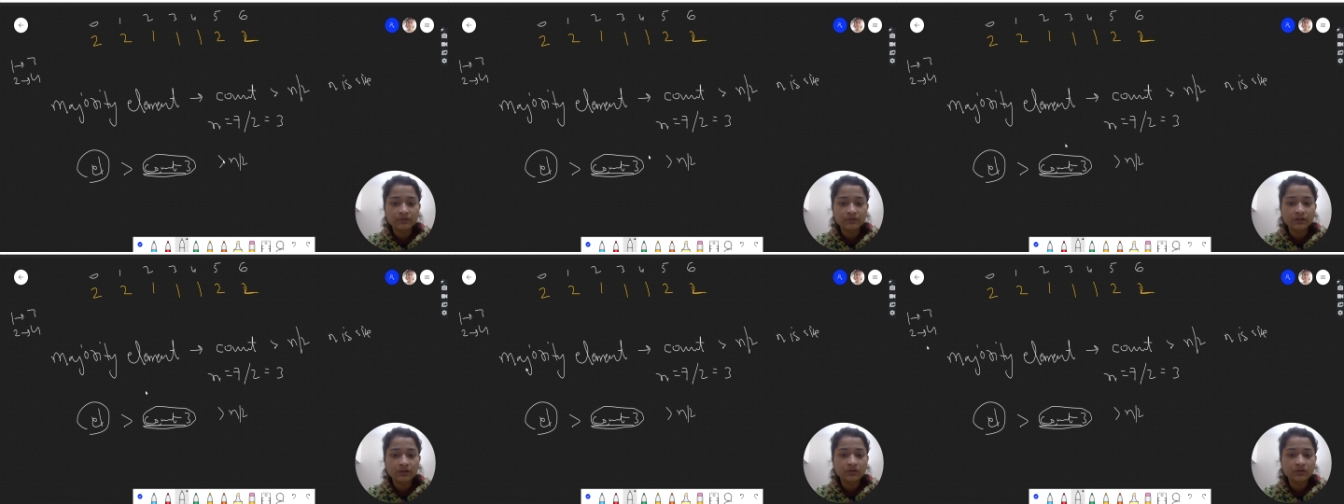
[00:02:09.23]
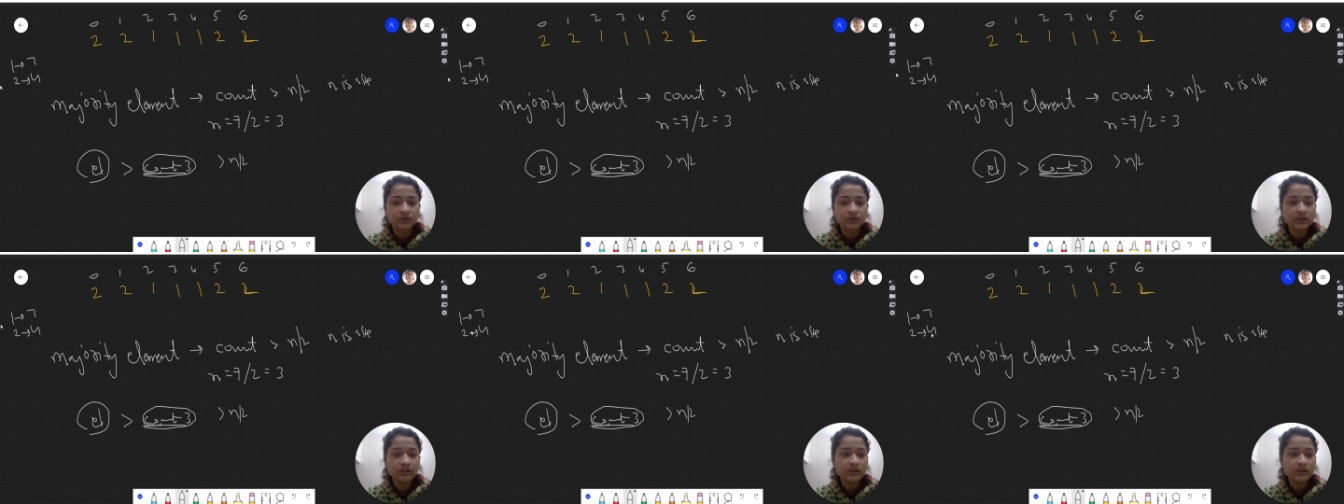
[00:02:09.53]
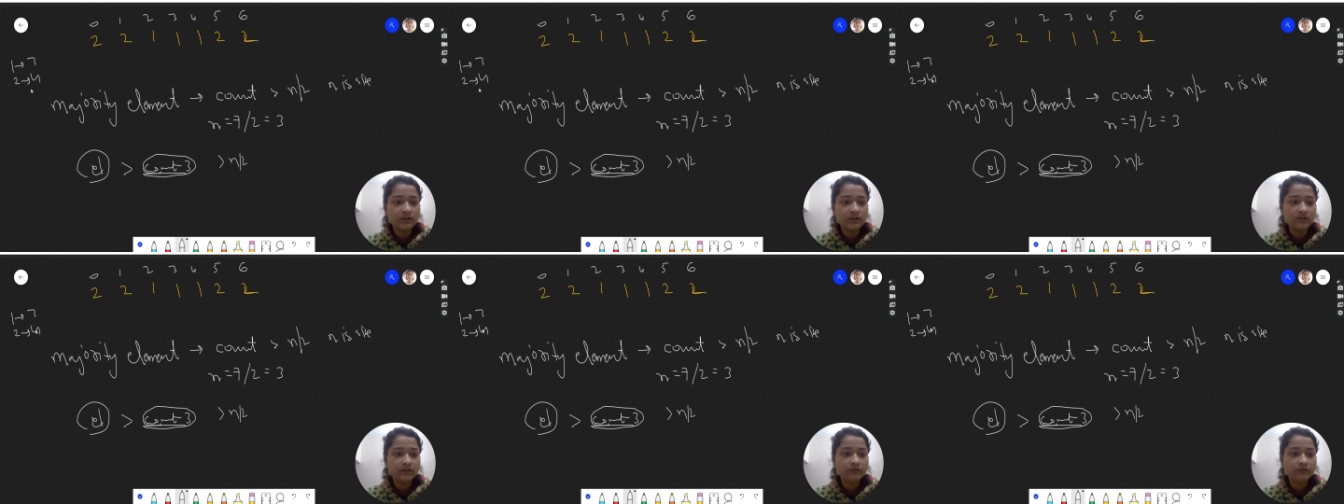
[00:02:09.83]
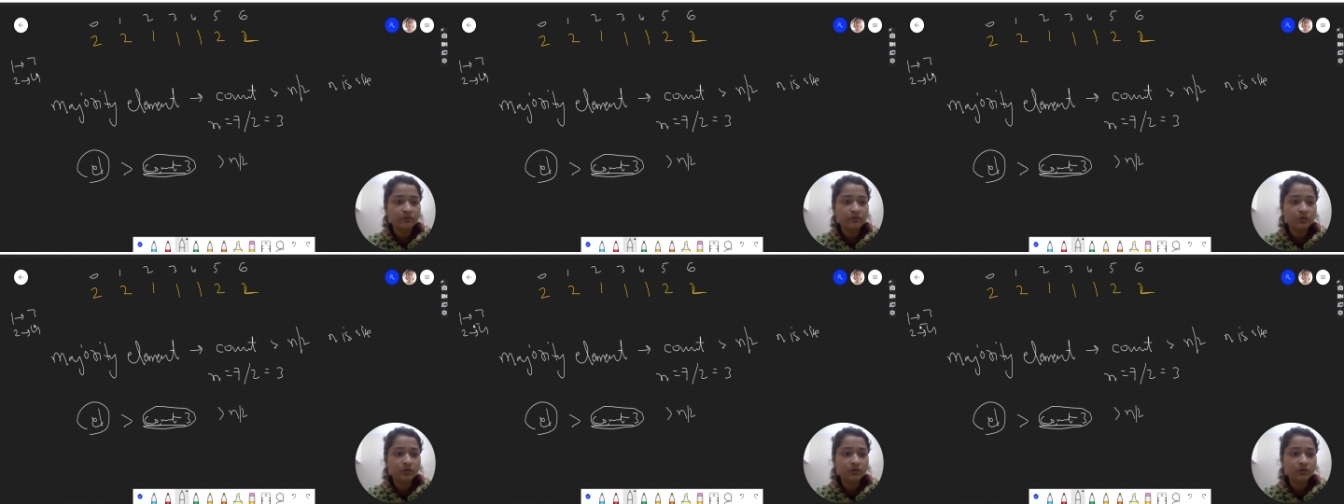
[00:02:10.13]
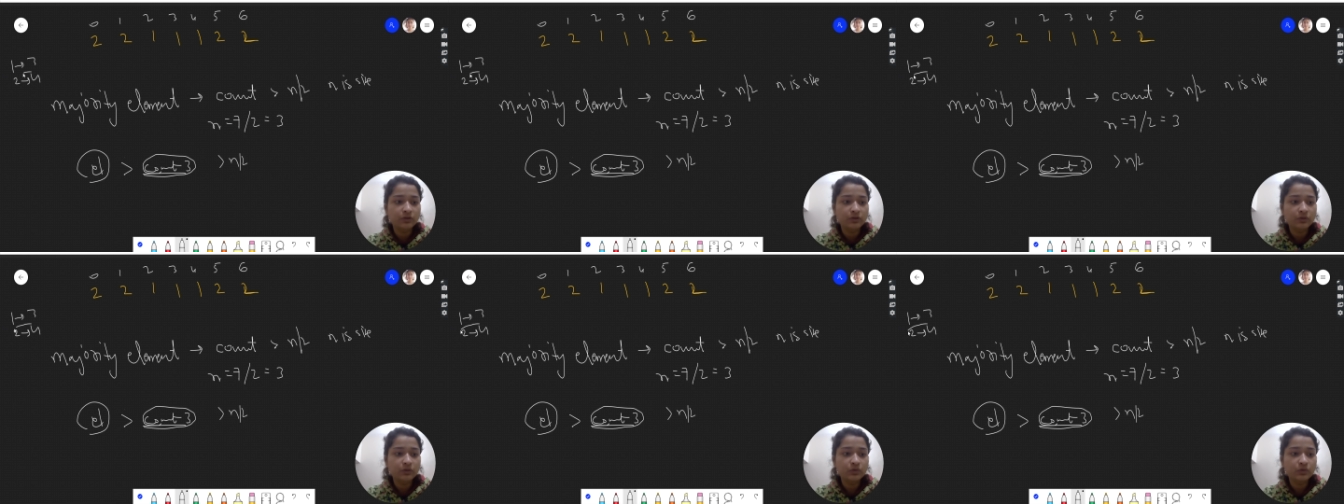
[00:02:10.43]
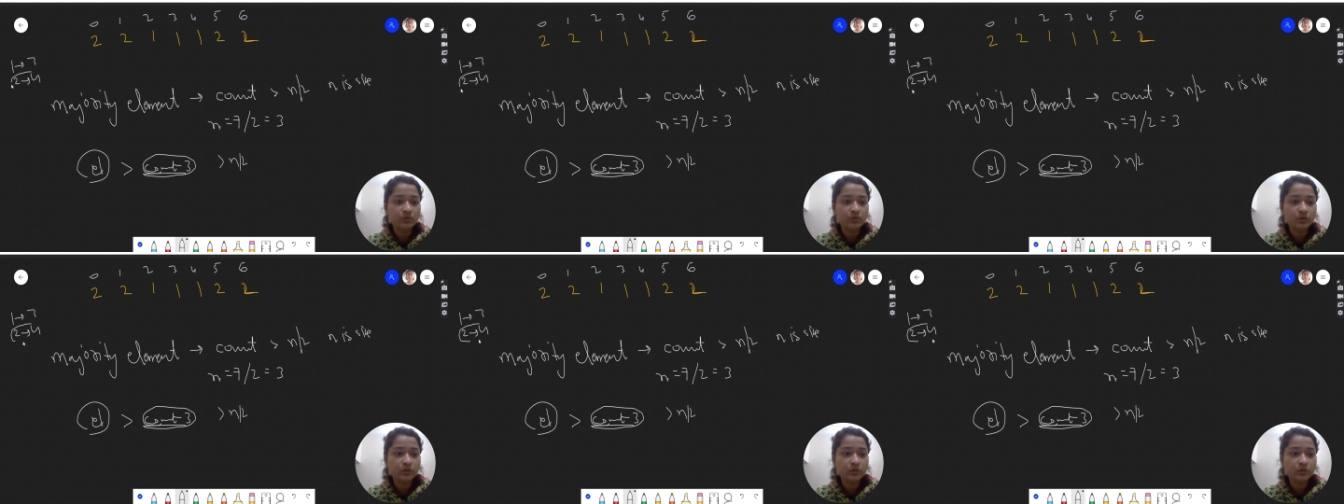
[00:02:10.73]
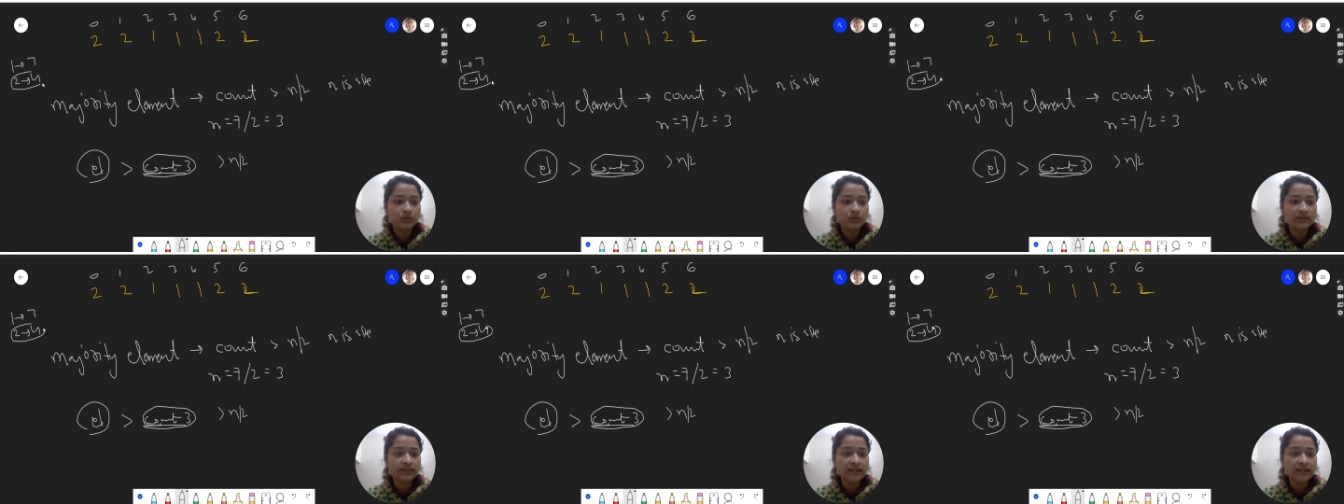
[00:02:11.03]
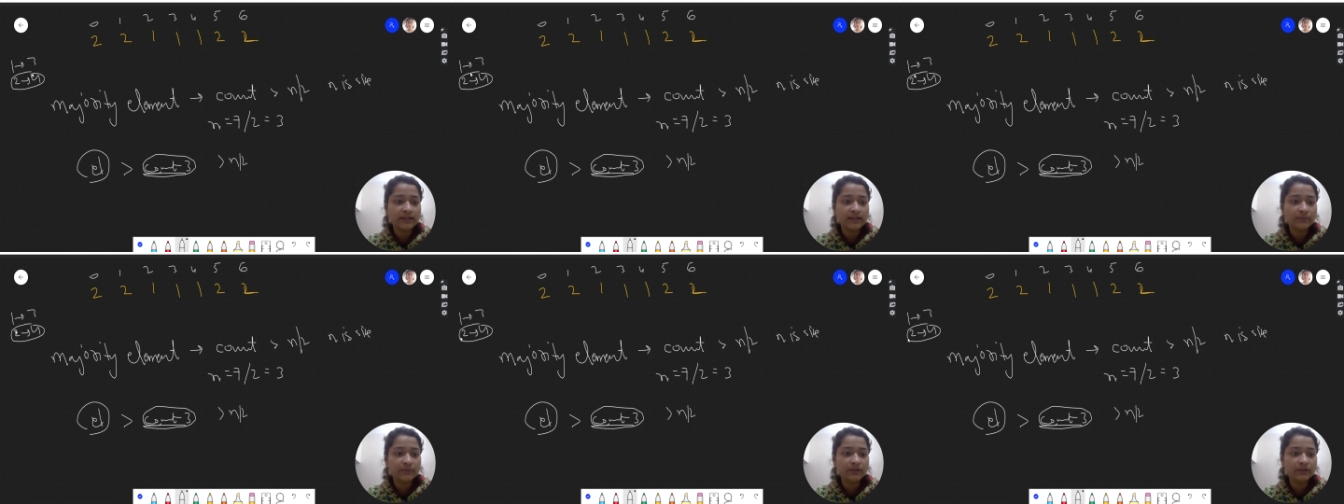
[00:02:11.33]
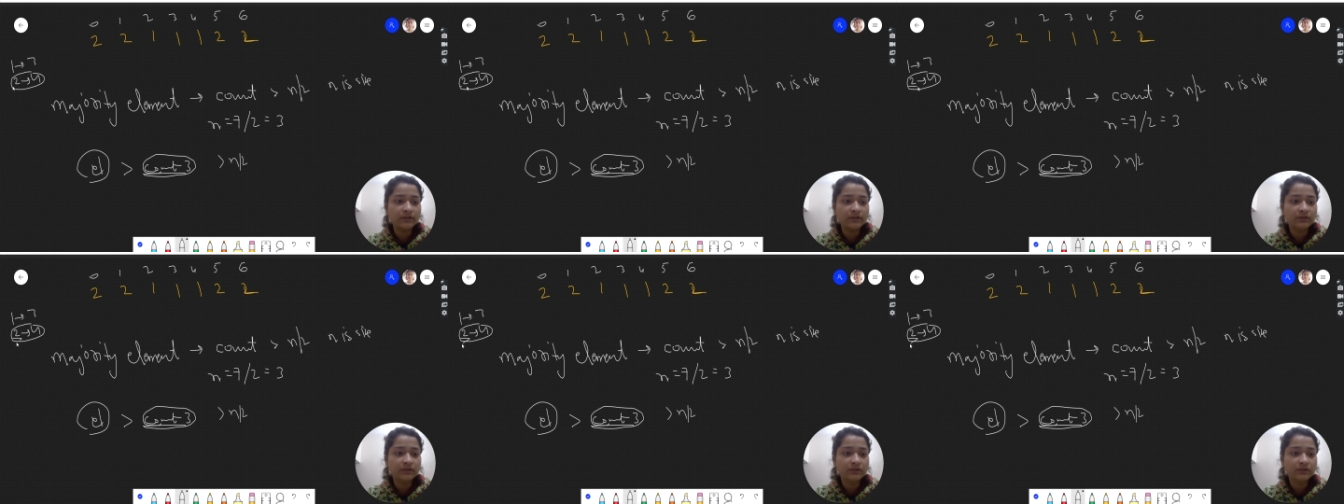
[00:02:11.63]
So here 2 is the element